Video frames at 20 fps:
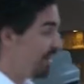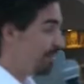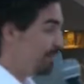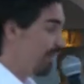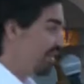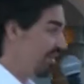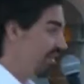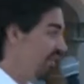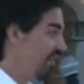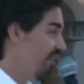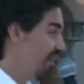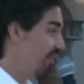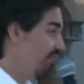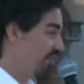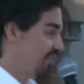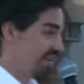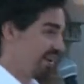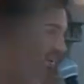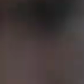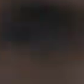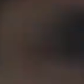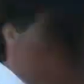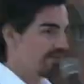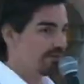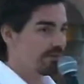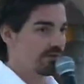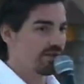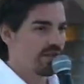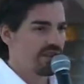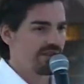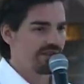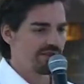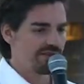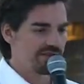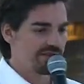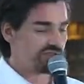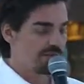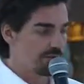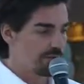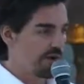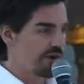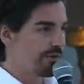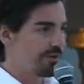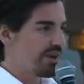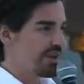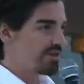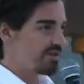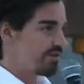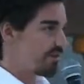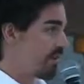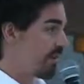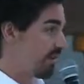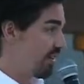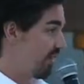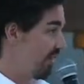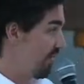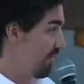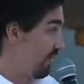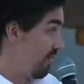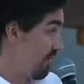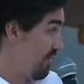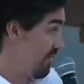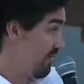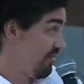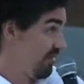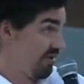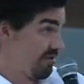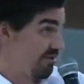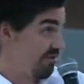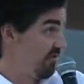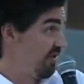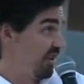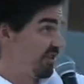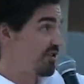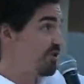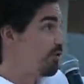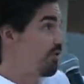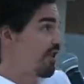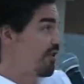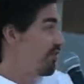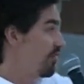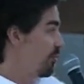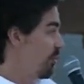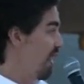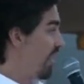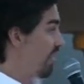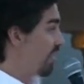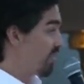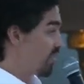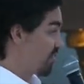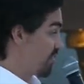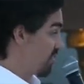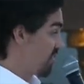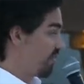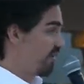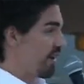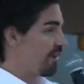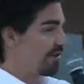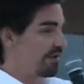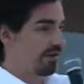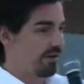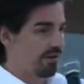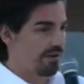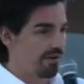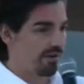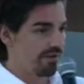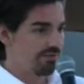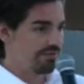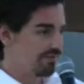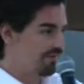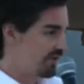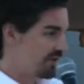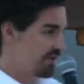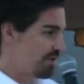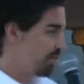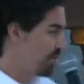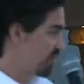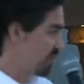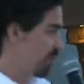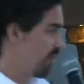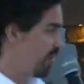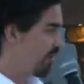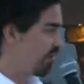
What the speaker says: really loved Chinese food. There's this one restaurant in like 200 miles surrounding our two small